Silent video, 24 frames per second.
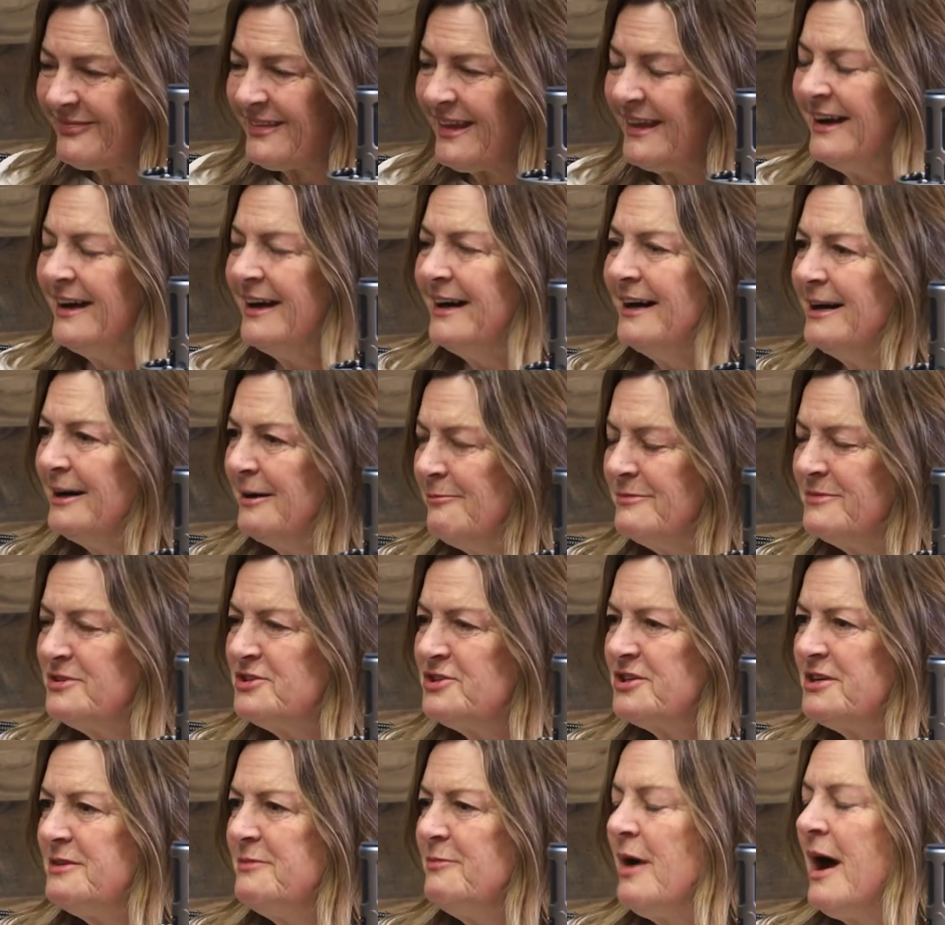
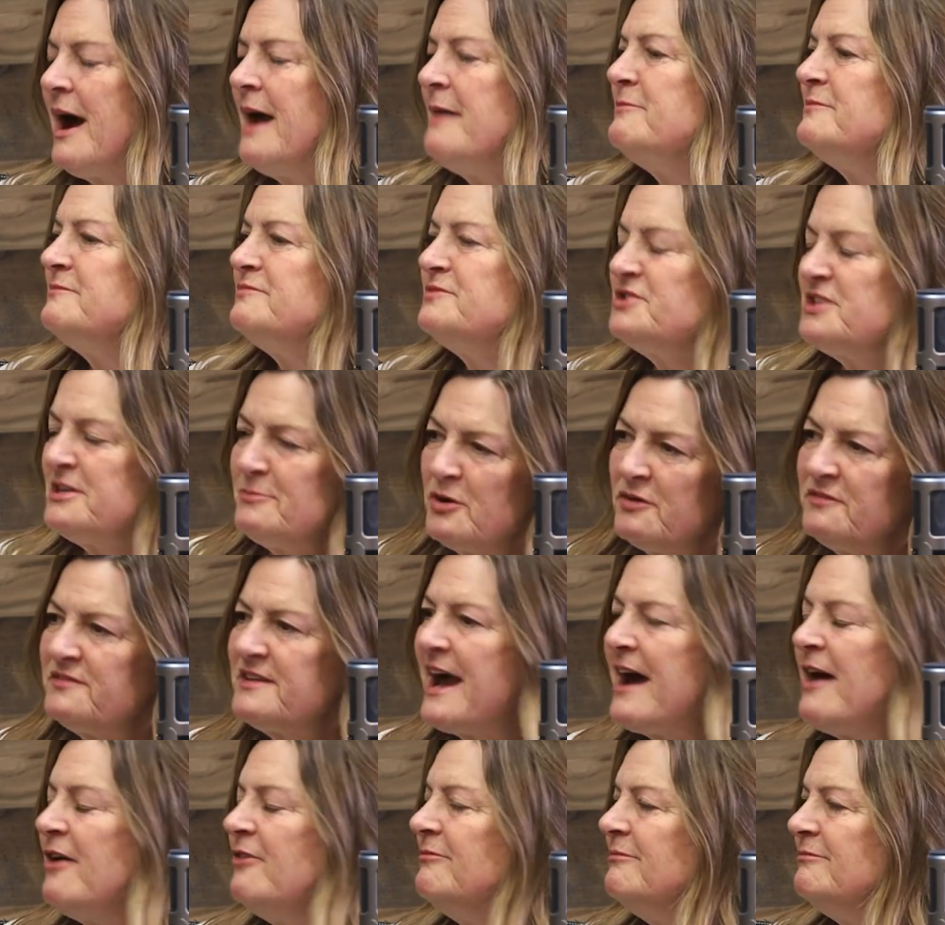She moved
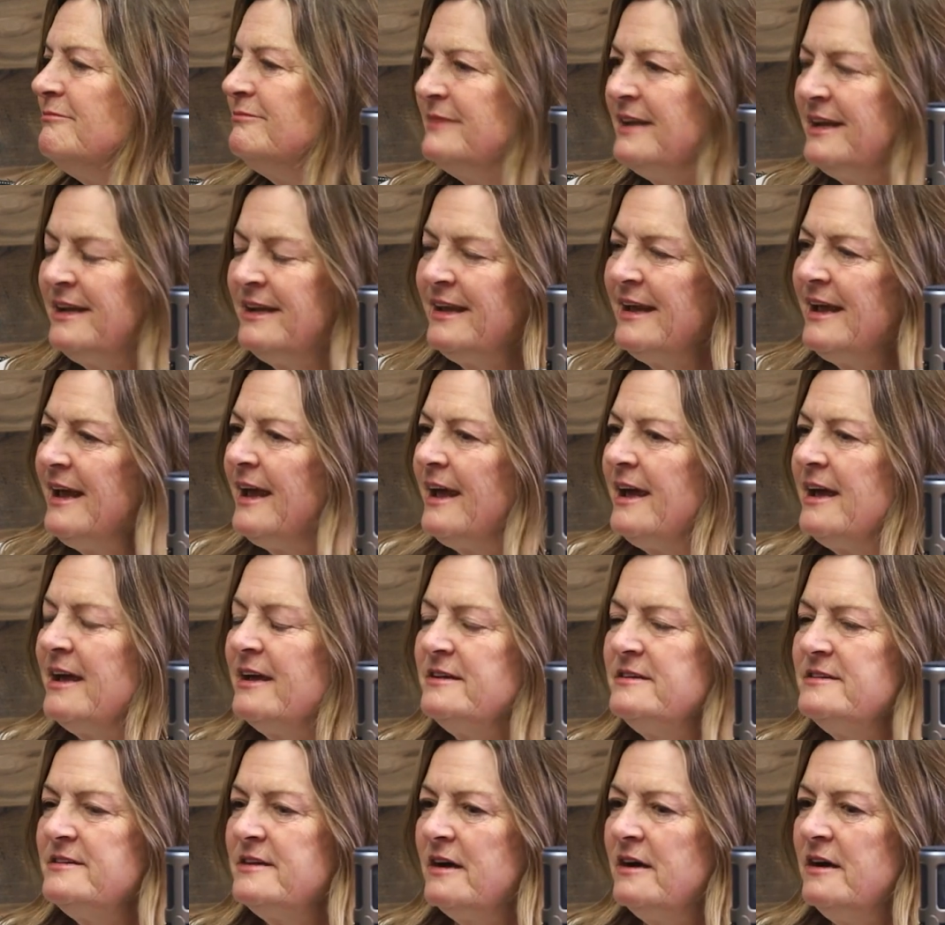out,
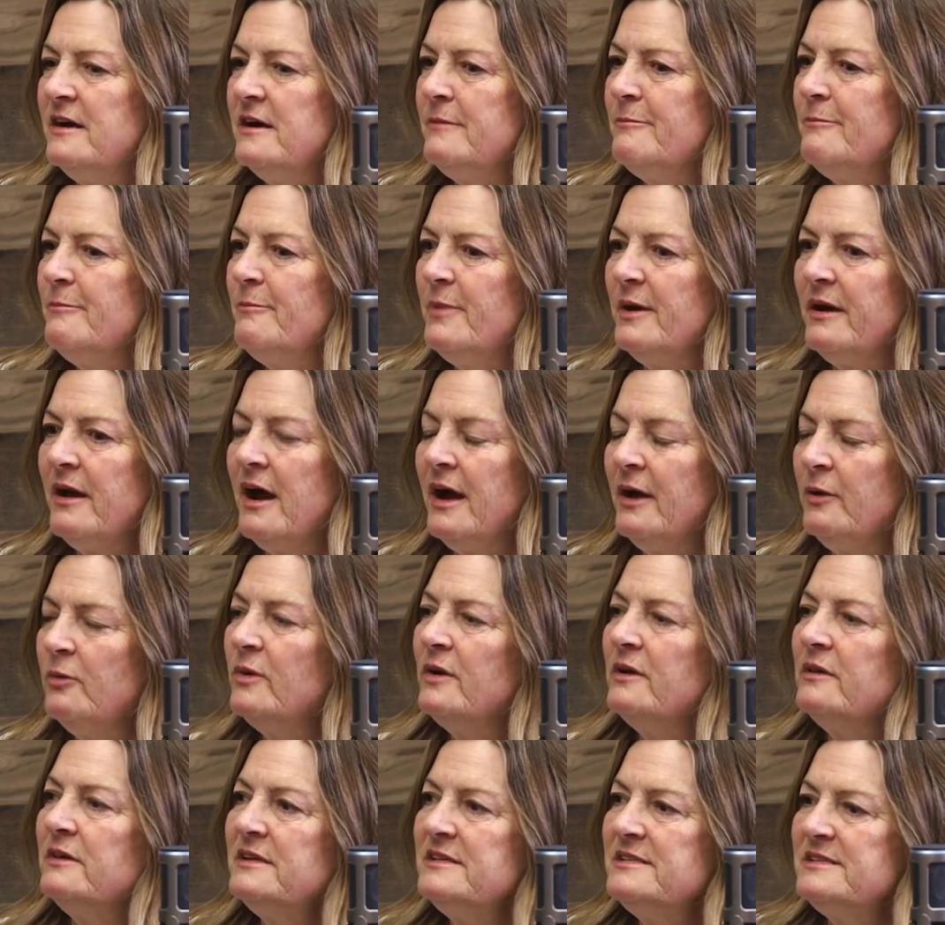and but I
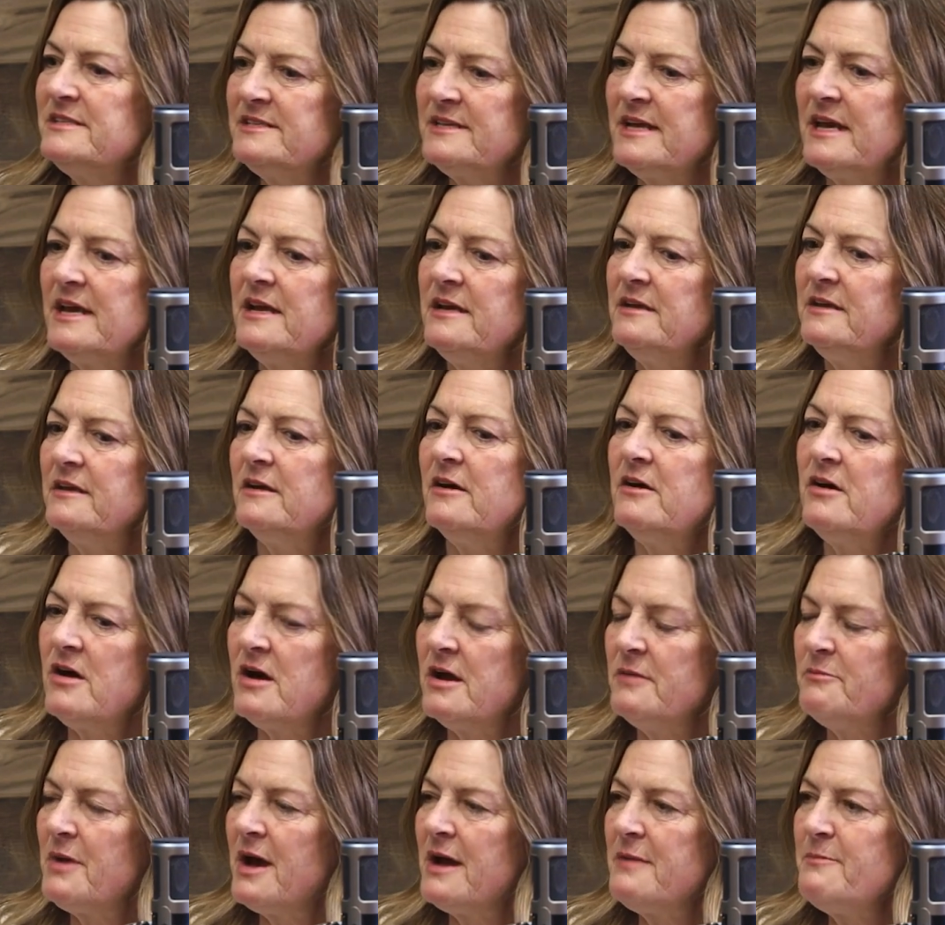really stayed
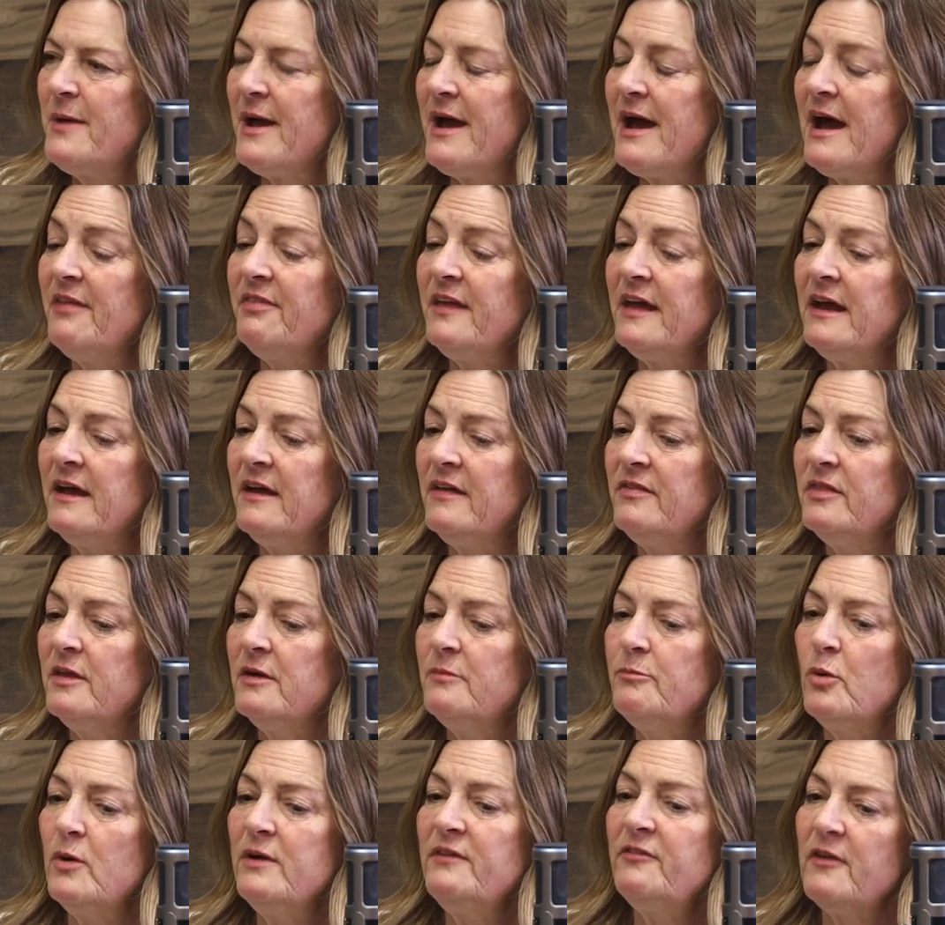on my path. And the
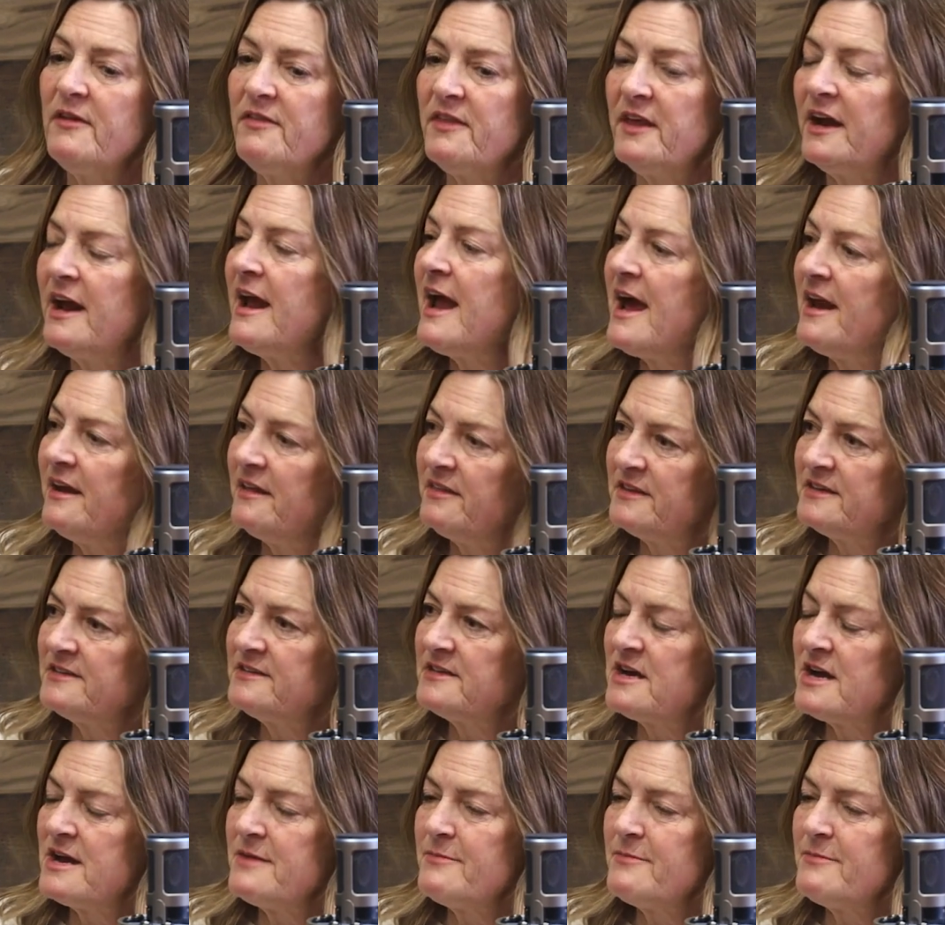boyfriend that I had at the time,